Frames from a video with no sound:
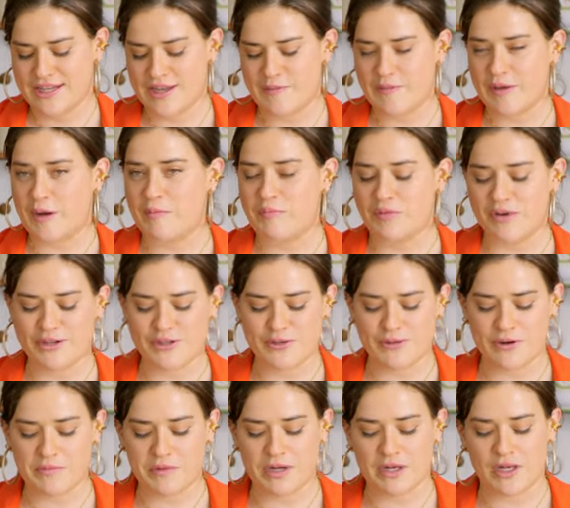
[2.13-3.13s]
I mean, I'm pretty
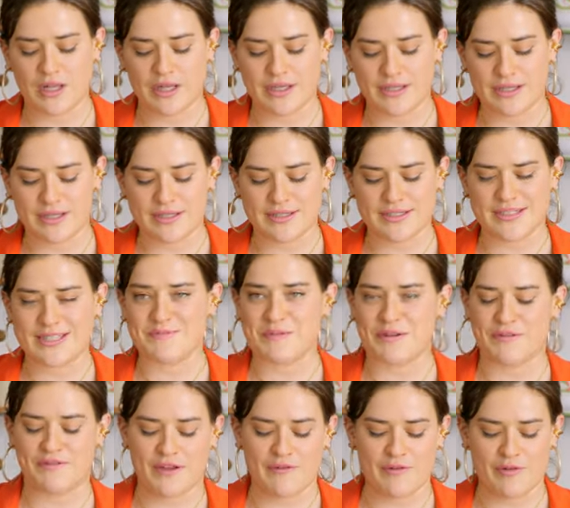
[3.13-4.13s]
sure I'm gonna like it because it's
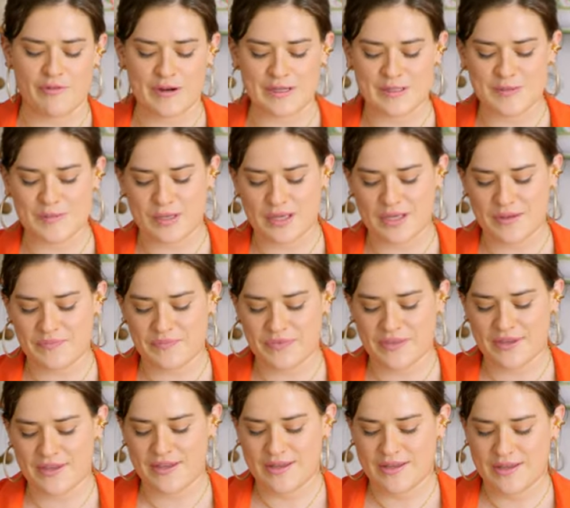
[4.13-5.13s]
my favorite recipe,
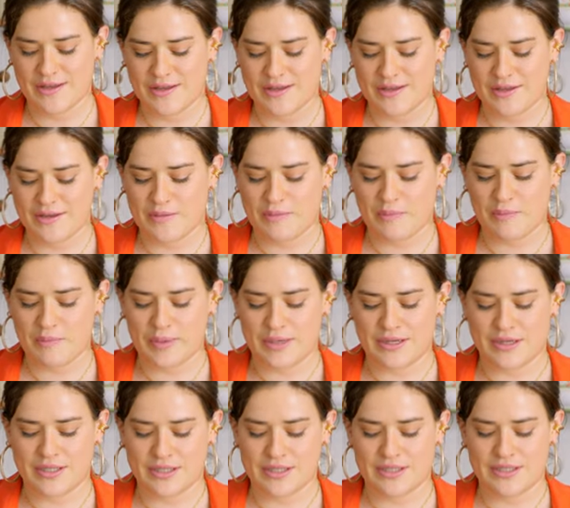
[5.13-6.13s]

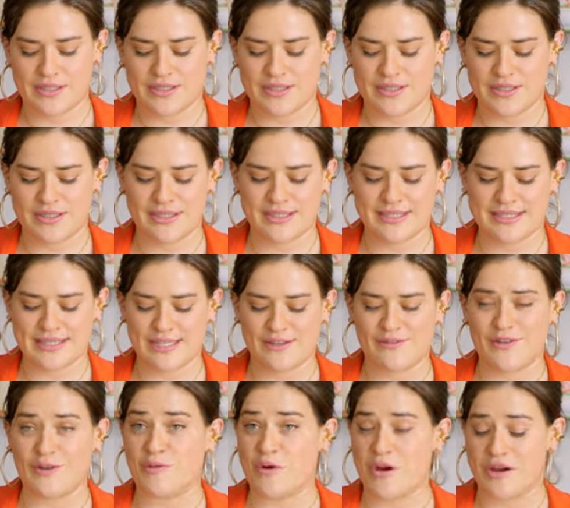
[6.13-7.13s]
but let's see
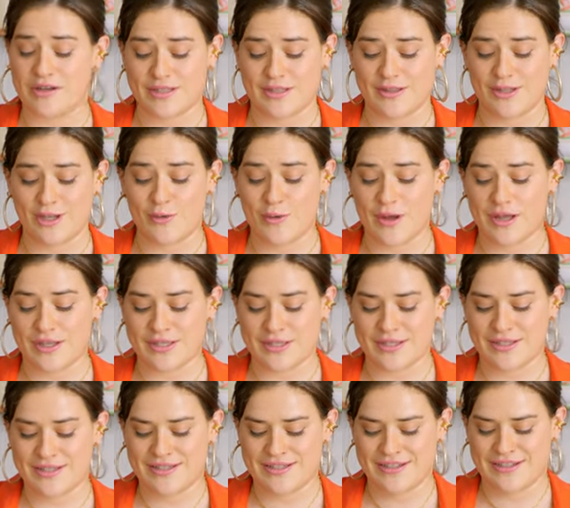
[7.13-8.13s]
if it works in the
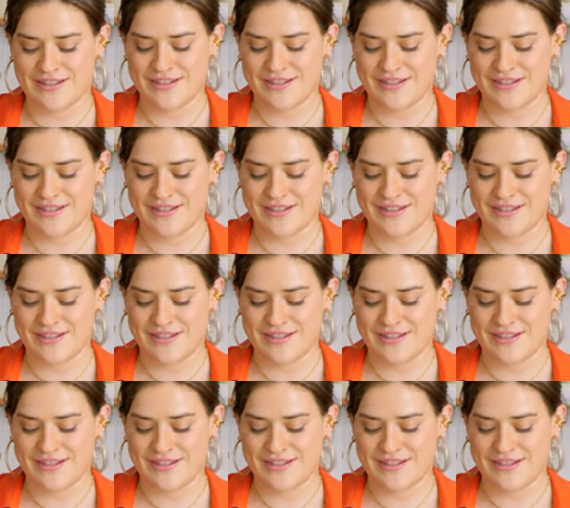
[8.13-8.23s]
US.